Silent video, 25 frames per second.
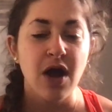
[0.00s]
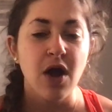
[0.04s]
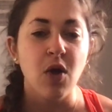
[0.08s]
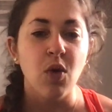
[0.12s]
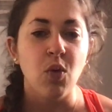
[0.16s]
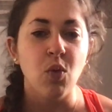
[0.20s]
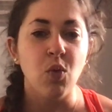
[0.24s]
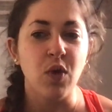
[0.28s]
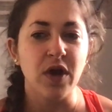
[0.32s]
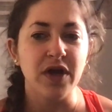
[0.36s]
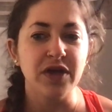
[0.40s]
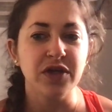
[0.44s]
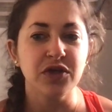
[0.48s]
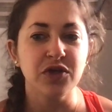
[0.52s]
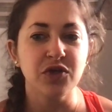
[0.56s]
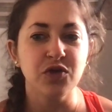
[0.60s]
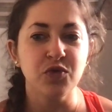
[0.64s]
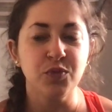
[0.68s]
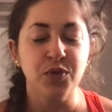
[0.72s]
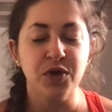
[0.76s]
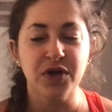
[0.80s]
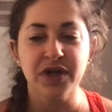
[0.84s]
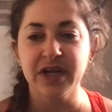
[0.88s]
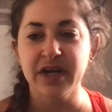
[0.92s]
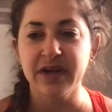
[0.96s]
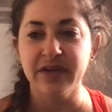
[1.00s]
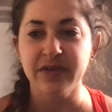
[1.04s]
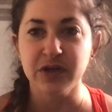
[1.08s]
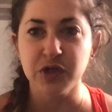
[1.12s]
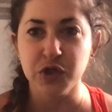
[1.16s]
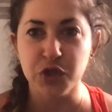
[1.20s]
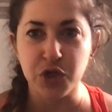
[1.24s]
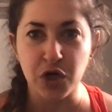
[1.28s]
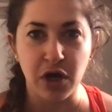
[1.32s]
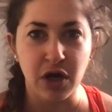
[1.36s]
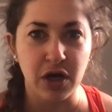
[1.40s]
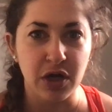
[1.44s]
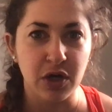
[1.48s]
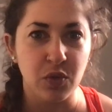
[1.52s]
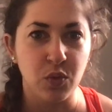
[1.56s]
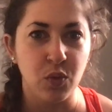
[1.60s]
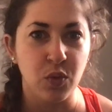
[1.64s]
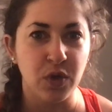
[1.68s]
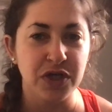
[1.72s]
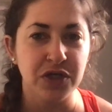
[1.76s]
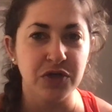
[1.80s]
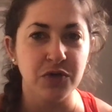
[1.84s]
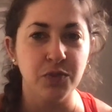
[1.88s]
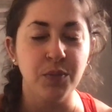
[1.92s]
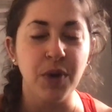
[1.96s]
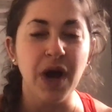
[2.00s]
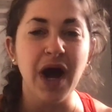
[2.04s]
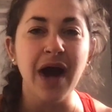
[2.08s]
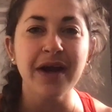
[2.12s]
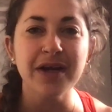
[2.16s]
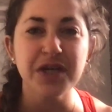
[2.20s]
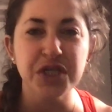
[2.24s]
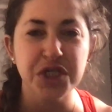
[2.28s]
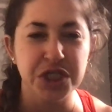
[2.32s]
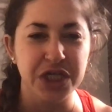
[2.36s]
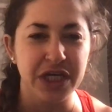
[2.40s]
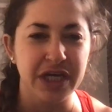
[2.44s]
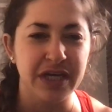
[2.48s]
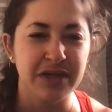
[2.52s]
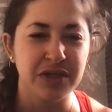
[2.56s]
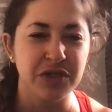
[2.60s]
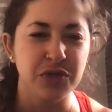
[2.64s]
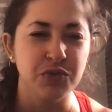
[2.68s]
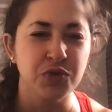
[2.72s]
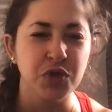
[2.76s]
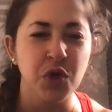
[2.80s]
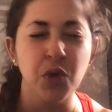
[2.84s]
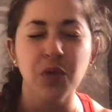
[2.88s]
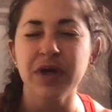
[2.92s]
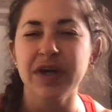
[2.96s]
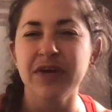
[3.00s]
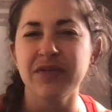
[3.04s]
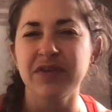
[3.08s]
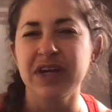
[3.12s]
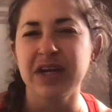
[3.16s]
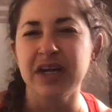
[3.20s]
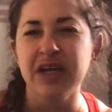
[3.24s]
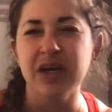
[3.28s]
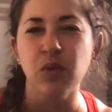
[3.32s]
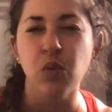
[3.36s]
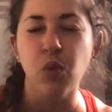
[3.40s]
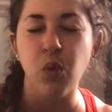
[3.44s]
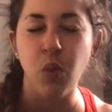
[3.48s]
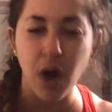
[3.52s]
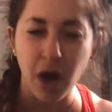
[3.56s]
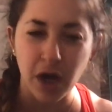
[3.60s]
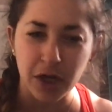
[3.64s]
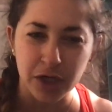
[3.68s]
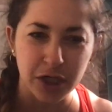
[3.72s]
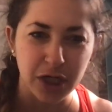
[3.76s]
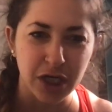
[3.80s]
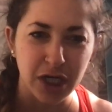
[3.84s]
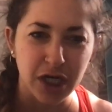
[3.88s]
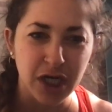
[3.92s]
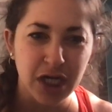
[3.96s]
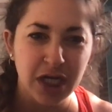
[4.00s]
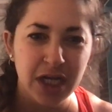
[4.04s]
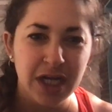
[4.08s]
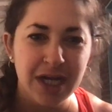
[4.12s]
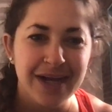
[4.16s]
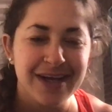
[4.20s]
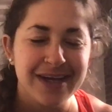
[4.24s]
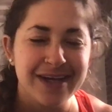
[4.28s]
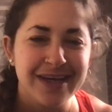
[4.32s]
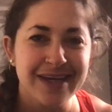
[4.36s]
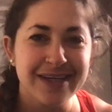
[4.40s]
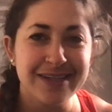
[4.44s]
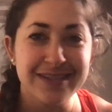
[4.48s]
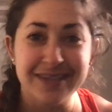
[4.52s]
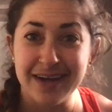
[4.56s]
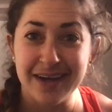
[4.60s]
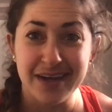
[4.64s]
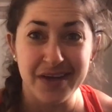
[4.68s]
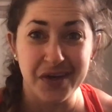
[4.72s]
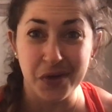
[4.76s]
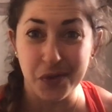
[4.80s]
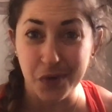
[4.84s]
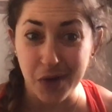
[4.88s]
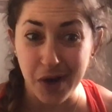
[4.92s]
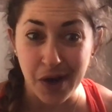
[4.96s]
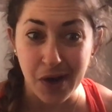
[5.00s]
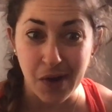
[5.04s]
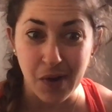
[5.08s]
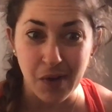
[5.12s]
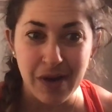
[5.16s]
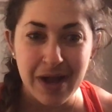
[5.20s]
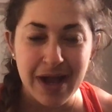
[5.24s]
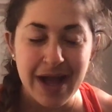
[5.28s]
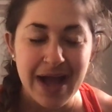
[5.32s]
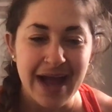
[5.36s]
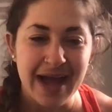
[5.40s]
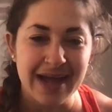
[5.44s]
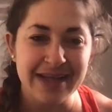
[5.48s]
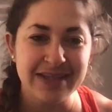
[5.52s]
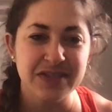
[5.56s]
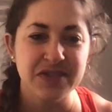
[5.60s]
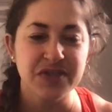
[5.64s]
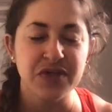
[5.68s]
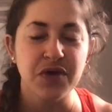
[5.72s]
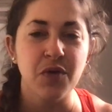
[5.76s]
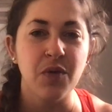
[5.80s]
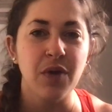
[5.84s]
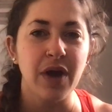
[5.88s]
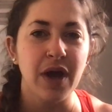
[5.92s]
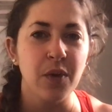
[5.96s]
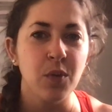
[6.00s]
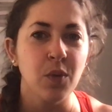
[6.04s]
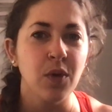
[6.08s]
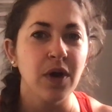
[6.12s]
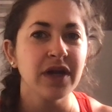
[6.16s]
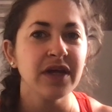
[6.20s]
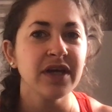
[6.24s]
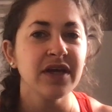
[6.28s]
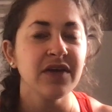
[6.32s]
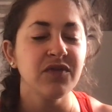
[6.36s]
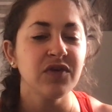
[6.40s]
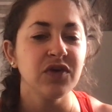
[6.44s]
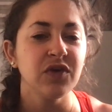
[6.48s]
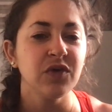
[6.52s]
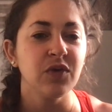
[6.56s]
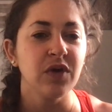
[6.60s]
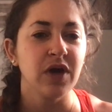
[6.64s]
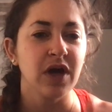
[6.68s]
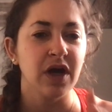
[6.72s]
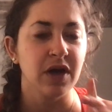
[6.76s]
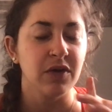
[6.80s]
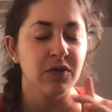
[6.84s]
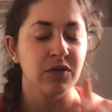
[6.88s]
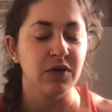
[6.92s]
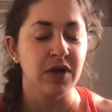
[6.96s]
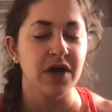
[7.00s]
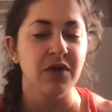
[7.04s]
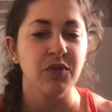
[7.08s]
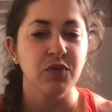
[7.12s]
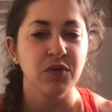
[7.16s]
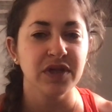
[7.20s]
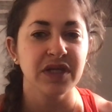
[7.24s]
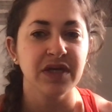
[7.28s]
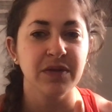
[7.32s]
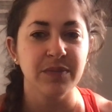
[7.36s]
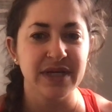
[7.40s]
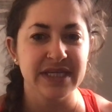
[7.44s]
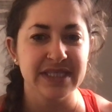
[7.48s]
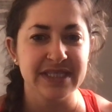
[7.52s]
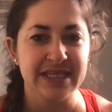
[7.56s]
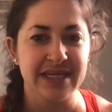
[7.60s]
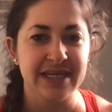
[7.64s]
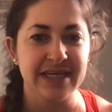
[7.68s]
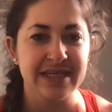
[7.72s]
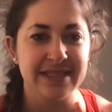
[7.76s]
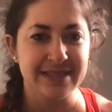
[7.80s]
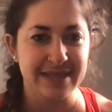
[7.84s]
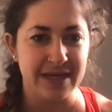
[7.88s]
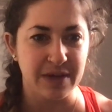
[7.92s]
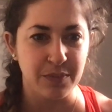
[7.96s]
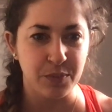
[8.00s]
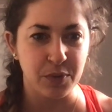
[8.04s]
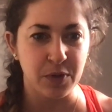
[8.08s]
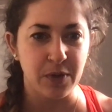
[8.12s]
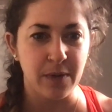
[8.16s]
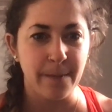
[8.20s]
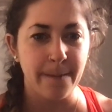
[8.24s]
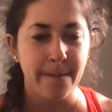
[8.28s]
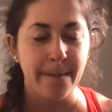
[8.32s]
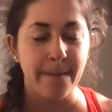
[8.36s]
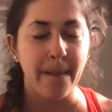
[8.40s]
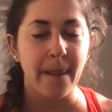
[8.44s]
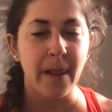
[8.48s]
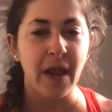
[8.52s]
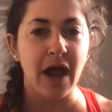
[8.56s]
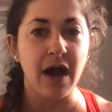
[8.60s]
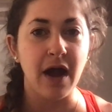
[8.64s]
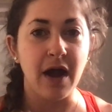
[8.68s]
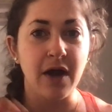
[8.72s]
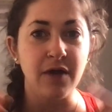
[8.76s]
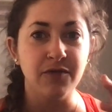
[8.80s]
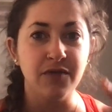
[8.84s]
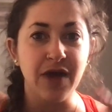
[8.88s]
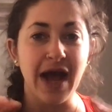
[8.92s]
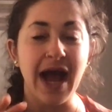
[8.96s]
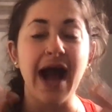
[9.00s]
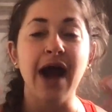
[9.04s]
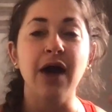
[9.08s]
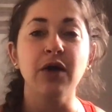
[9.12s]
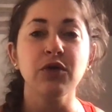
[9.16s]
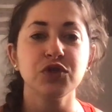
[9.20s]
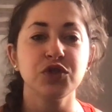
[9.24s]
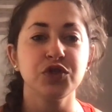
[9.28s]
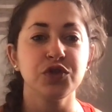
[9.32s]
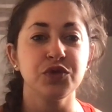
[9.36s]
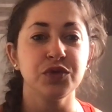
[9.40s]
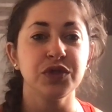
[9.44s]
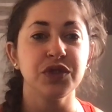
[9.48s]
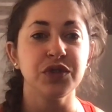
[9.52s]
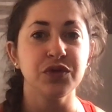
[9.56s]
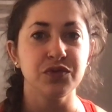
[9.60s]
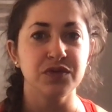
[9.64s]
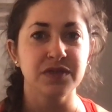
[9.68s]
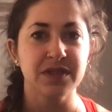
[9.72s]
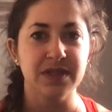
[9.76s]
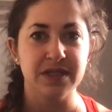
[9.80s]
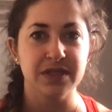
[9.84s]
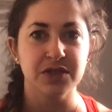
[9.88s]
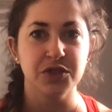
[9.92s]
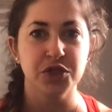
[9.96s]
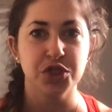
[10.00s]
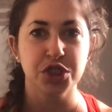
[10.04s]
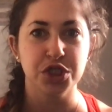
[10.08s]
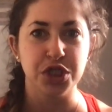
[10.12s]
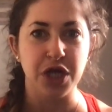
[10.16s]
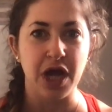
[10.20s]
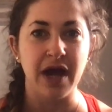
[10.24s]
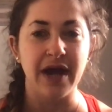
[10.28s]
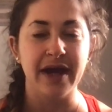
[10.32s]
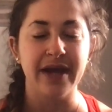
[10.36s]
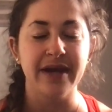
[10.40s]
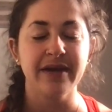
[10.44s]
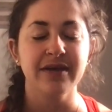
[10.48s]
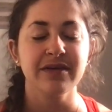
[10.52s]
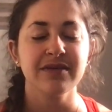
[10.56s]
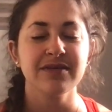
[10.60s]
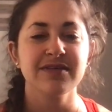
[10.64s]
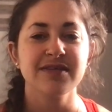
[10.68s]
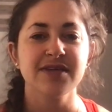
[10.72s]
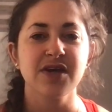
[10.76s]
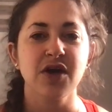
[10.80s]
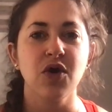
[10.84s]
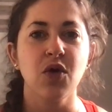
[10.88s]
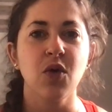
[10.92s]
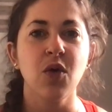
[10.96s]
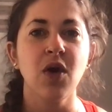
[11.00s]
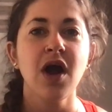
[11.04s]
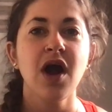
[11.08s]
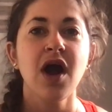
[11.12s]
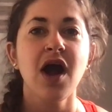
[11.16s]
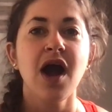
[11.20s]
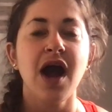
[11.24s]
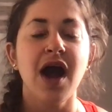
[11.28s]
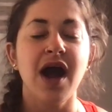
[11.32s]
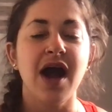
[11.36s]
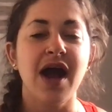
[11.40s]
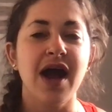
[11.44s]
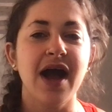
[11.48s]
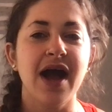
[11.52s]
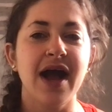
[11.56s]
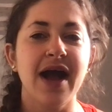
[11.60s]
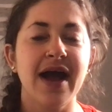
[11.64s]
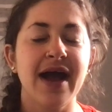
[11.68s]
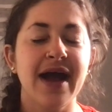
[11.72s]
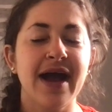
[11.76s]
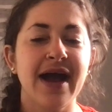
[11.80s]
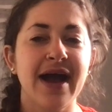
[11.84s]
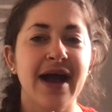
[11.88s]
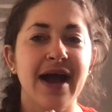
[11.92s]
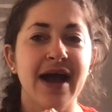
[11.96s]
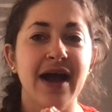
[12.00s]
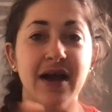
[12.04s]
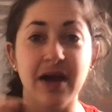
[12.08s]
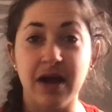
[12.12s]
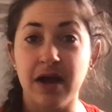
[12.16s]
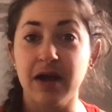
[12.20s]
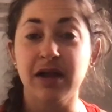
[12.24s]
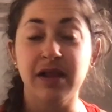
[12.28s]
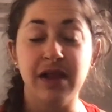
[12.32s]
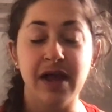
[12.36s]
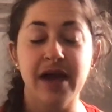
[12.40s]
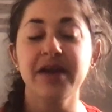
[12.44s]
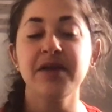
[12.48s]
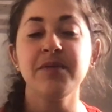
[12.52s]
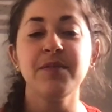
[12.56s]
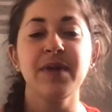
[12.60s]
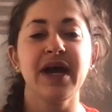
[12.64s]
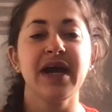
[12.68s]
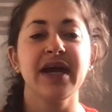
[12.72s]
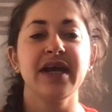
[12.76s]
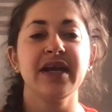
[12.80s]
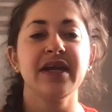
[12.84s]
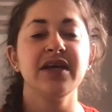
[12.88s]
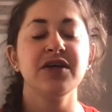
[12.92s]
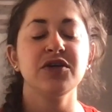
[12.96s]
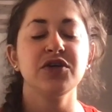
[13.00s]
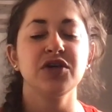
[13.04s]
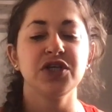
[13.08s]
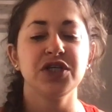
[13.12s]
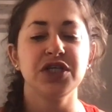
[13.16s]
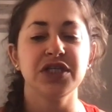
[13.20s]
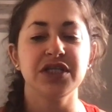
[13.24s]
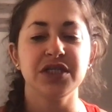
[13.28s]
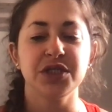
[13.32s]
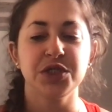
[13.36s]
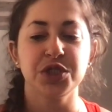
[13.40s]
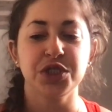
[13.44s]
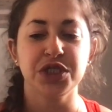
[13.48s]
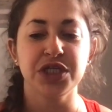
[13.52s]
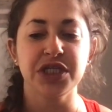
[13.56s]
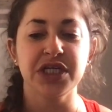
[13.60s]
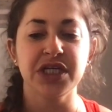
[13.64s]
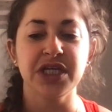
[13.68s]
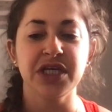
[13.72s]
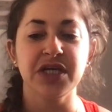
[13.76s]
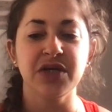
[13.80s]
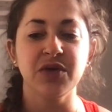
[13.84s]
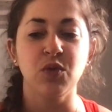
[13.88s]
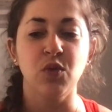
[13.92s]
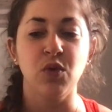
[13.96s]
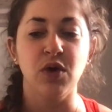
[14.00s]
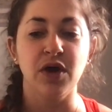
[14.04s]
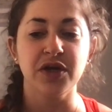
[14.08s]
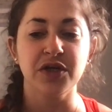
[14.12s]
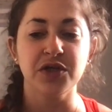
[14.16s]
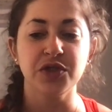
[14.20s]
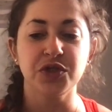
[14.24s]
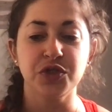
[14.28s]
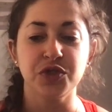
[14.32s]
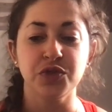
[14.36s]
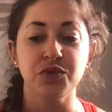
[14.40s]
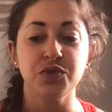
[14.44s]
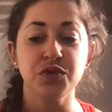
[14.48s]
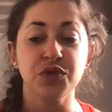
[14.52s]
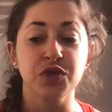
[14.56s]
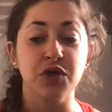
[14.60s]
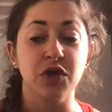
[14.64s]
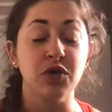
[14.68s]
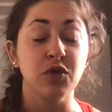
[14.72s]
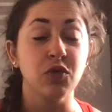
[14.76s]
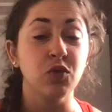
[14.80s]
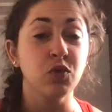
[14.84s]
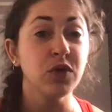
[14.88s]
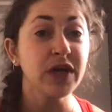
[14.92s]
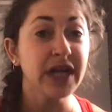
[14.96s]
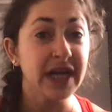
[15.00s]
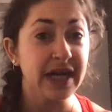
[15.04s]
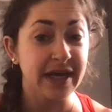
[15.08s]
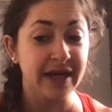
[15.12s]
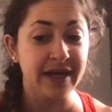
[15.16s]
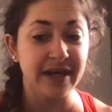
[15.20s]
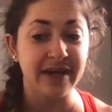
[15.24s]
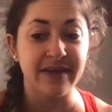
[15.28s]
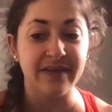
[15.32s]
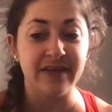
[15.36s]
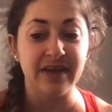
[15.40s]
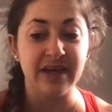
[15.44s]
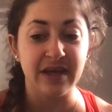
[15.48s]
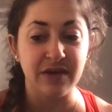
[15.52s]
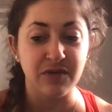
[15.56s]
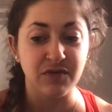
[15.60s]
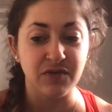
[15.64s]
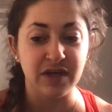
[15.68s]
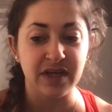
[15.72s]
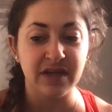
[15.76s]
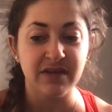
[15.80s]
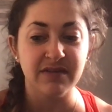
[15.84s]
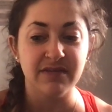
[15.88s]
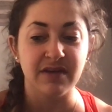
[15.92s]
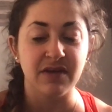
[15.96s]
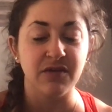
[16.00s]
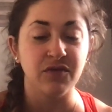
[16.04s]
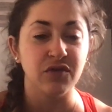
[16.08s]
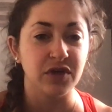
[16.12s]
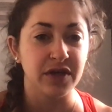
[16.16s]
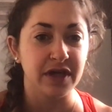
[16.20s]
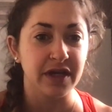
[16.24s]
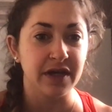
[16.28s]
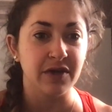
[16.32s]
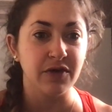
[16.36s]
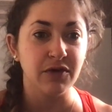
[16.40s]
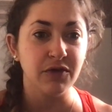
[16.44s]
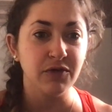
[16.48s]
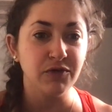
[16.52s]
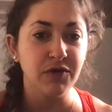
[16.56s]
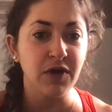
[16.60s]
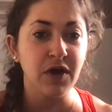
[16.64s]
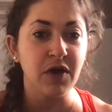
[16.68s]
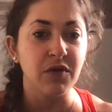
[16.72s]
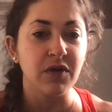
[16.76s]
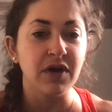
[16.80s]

When you put it in the dark, when you punish it, you don't give it any water, it's not going to grow. And so I want to give you a really amazing example of how to use this shine. So a client of mine, she wanted to start reading in the evening instead of looking at her phone.